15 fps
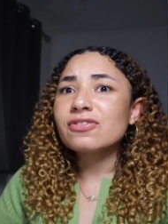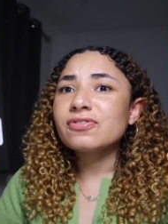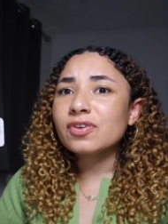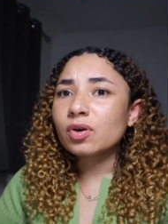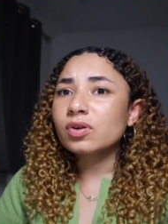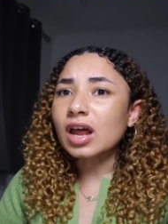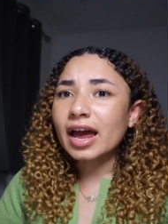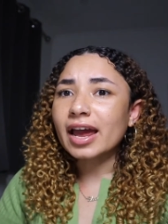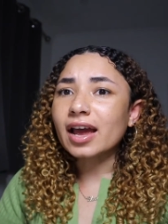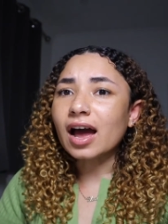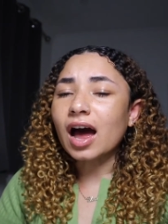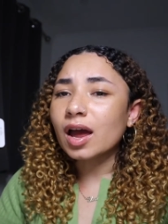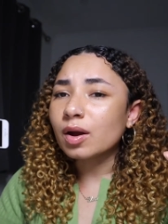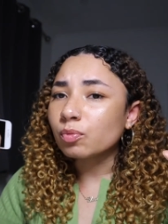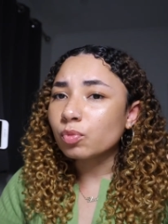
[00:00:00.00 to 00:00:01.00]
feel like
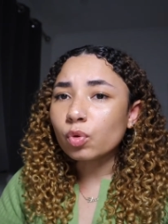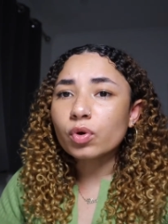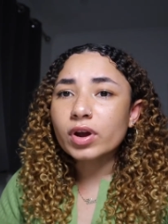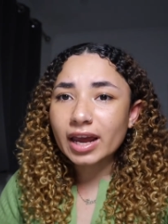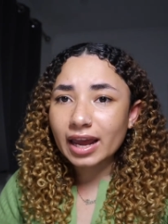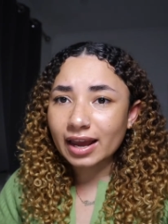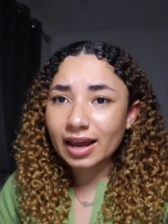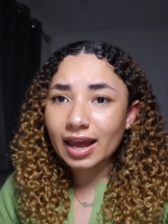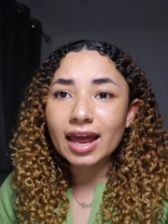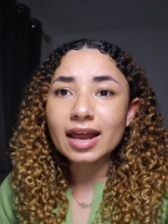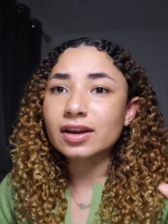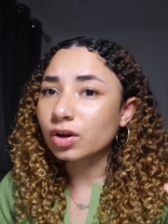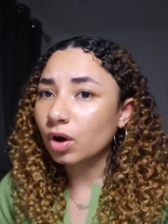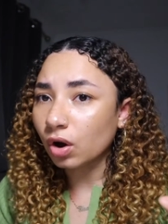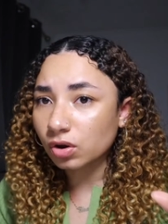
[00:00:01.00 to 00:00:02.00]
I'm walking
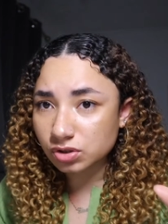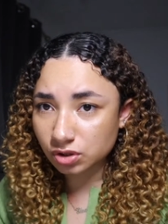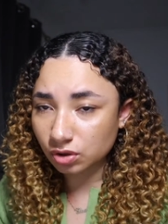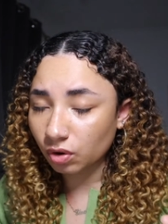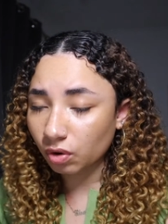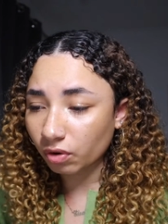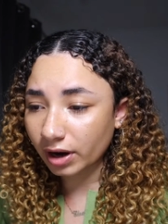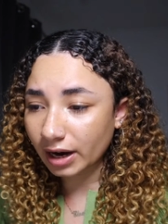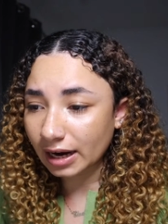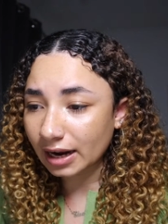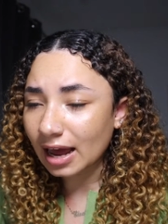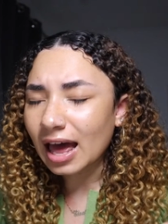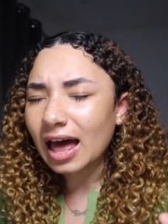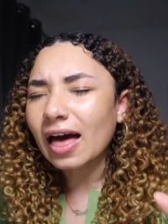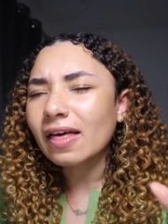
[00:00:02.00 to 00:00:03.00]
in God's glory
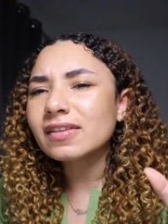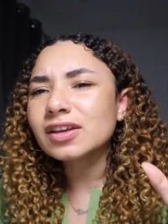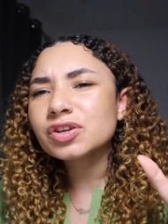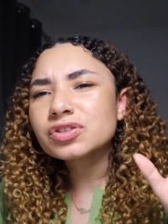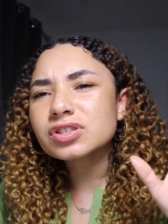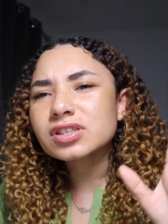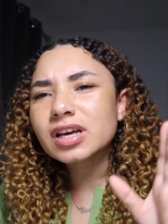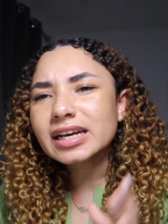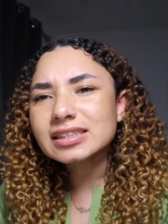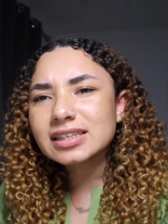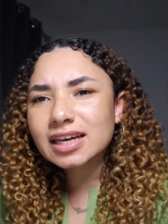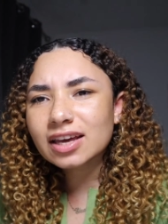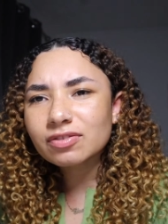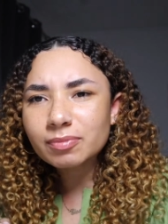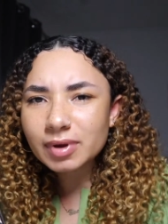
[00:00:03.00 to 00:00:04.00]
and then you decide to
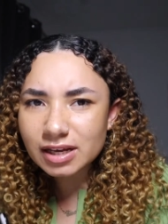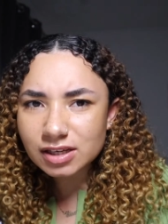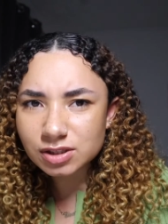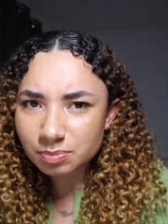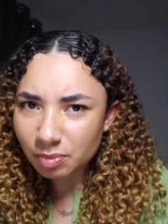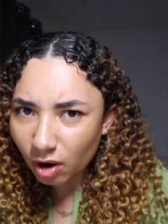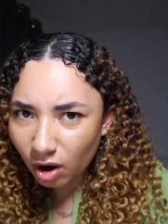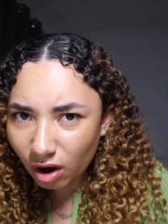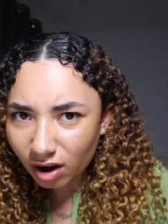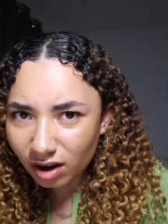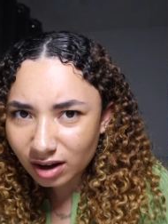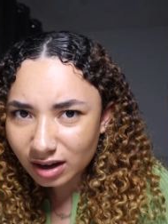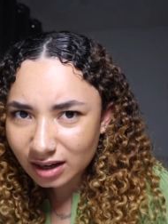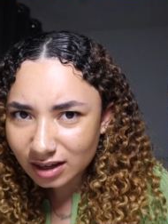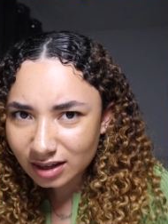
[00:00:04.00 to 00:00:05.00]
give me a spot
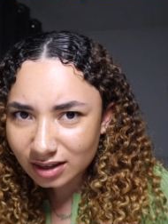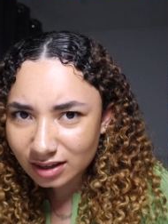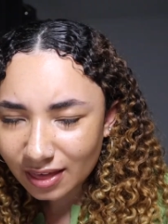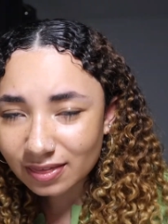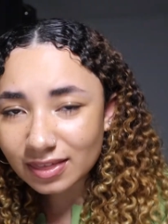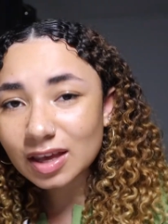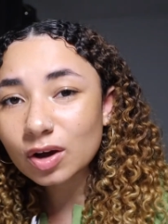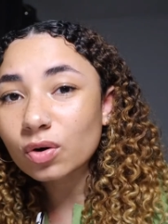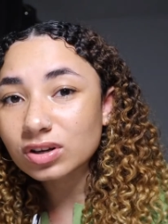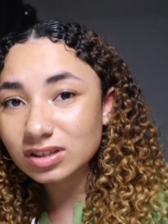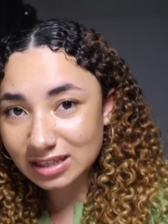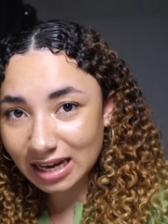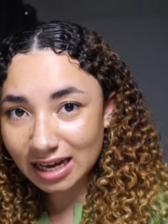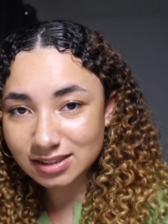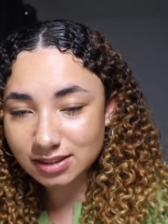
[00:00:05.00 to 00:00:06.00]
the
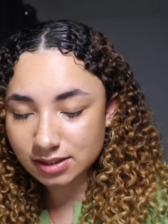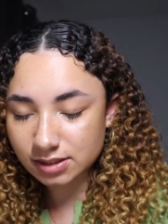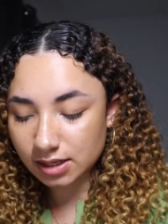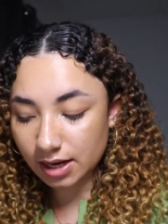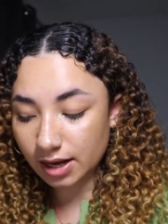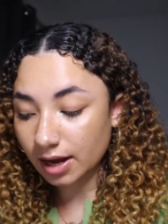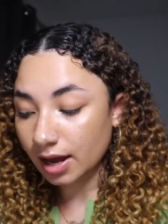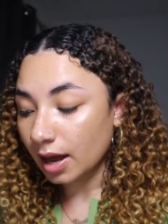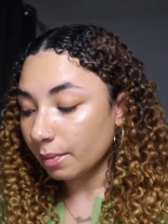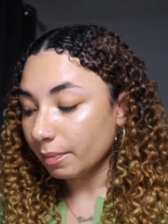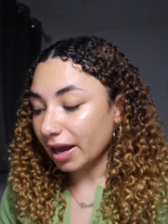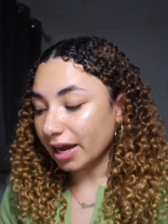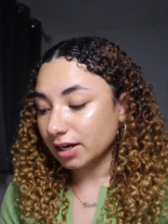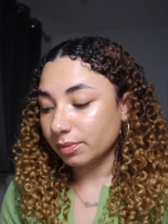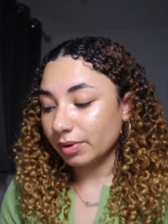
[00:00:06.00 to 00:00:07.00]
audacity.
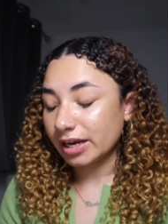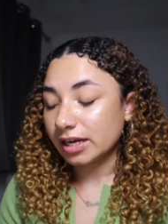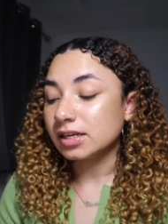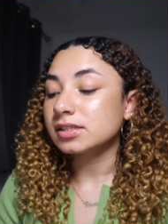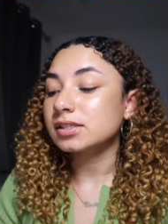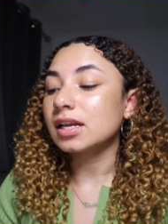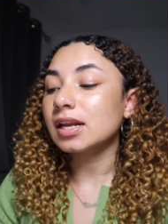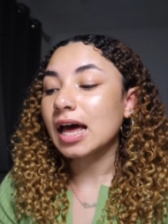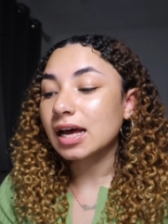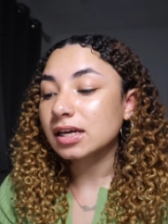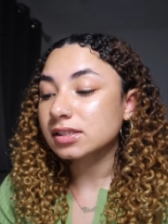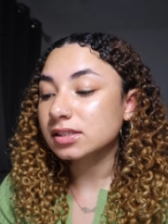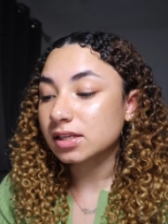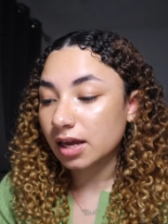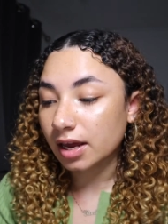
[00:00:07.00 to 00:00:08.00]
But anyways, the
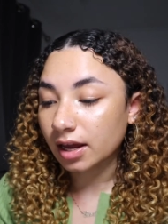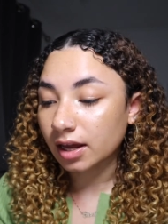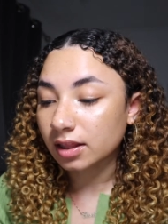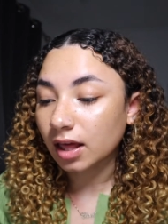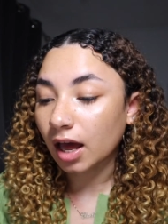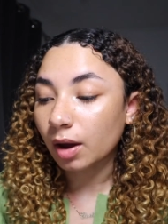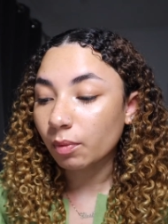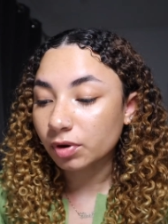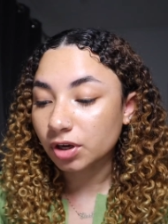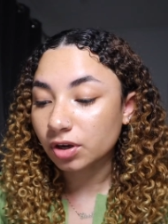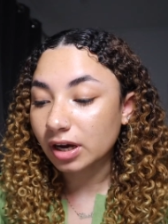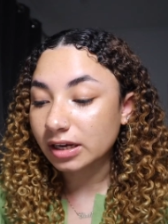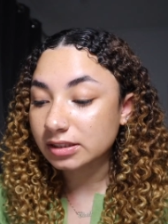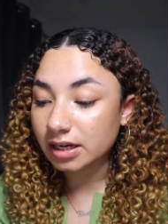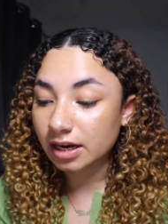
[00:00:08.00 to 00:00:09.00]
last thing that I want you
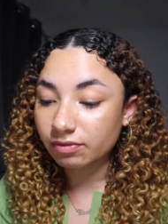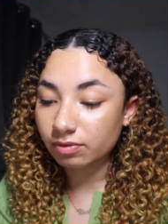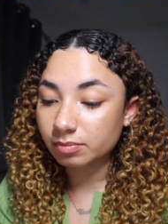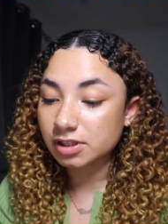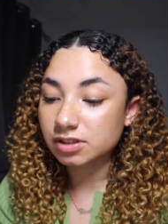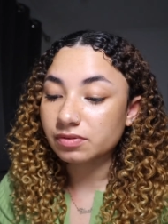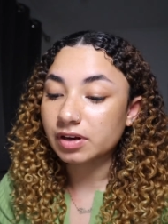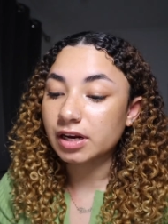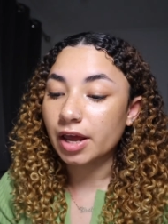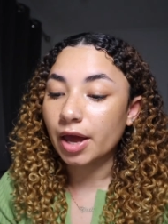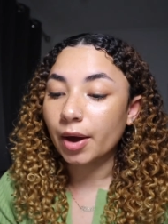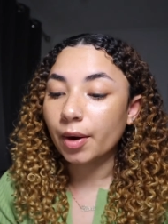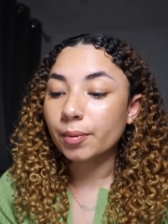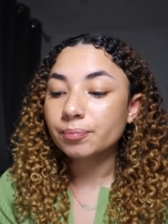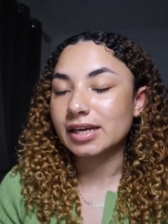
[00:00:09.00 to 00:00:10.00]
guys to take from this
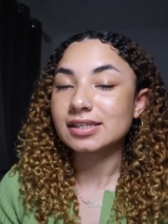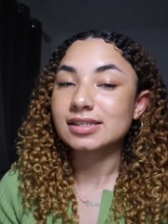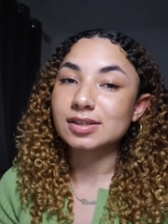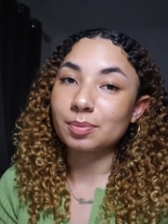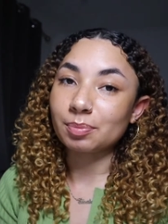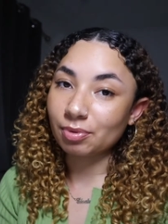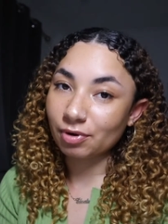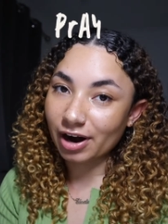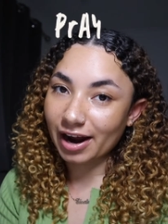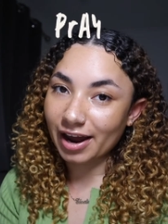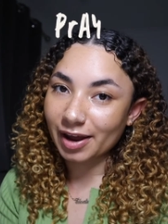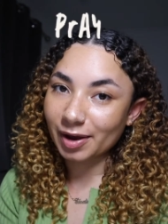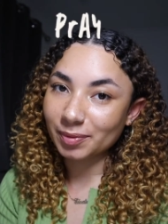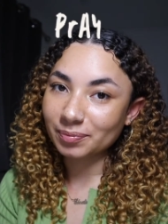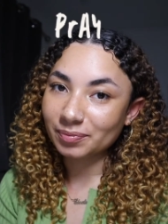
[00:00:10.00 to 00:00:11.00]
video is to
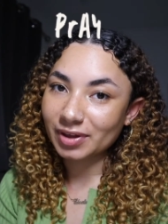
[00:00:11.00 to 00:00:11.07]
pray.